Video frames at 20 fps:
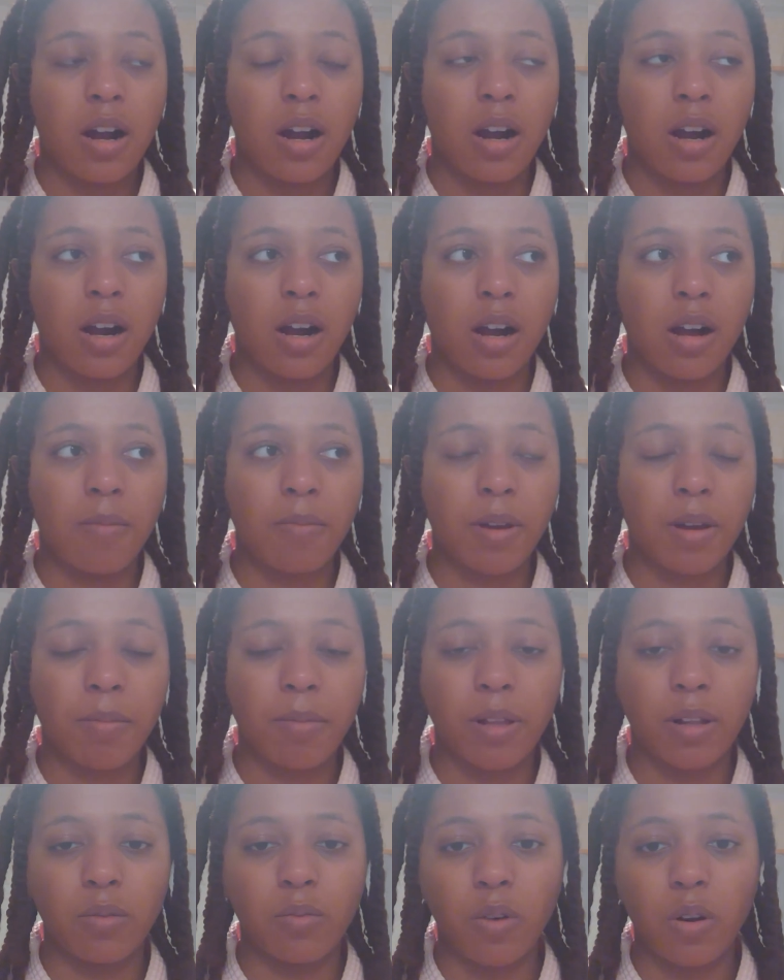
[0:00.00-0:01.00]

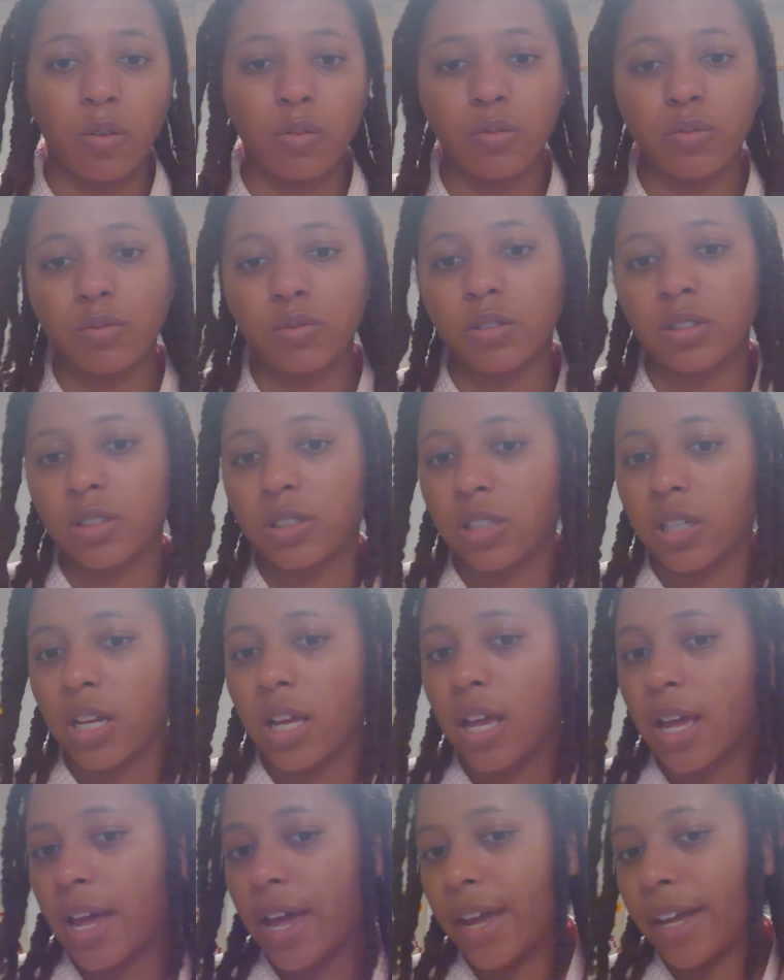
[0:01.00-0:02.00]
Camille Rose
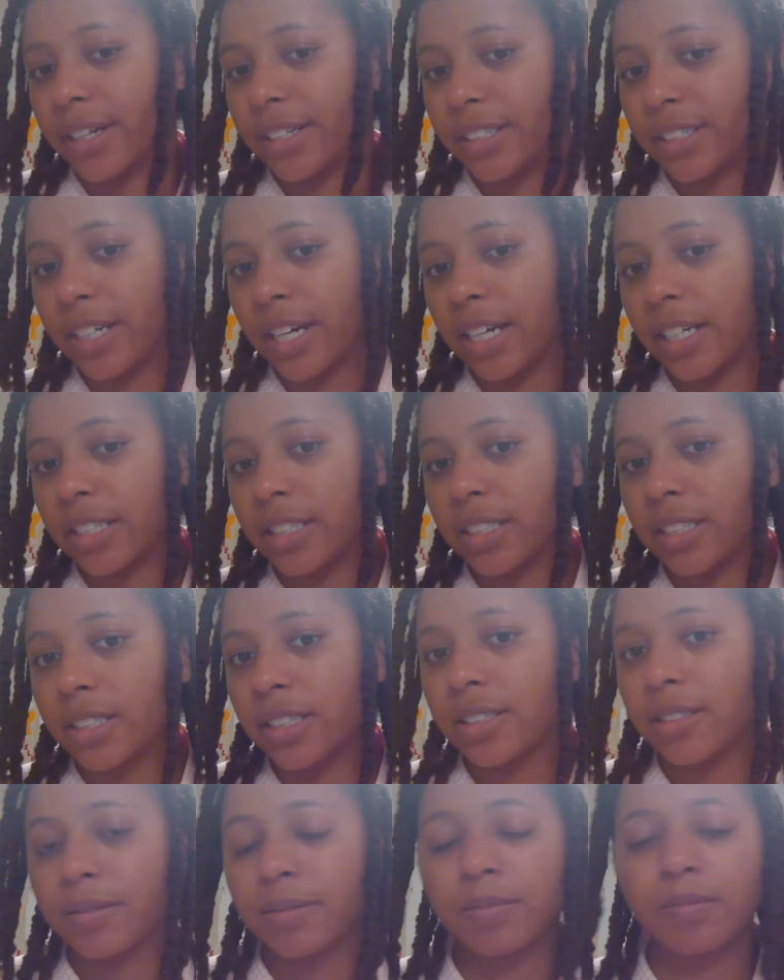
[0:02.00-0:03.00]
and
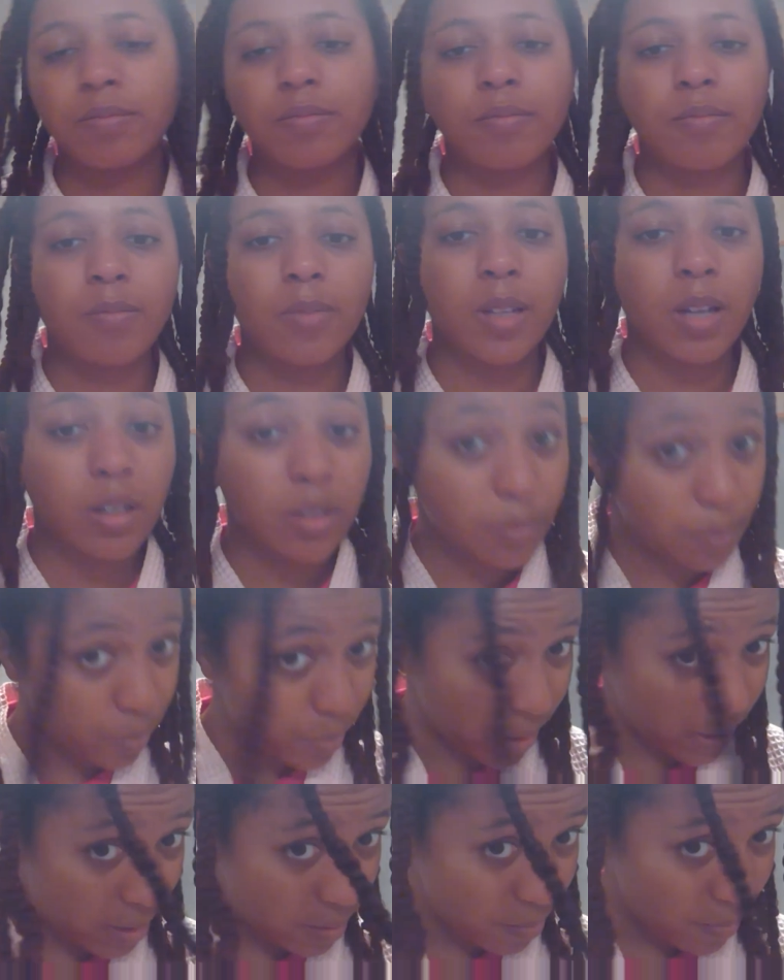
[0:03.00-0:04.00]
just
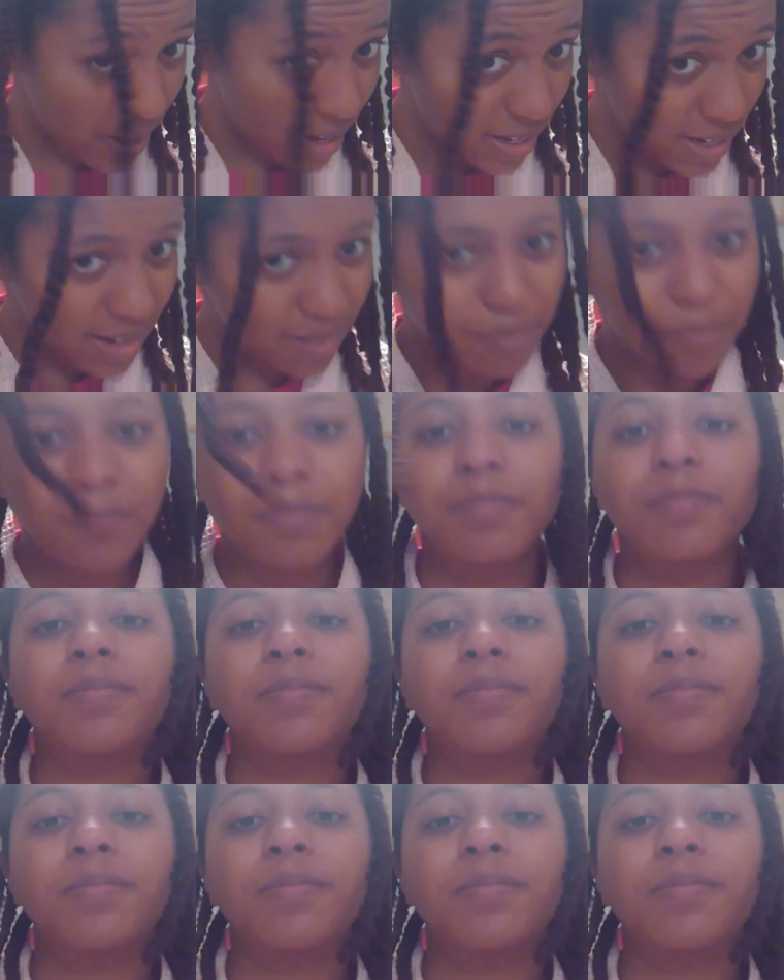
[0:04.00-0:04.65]
braid them back up.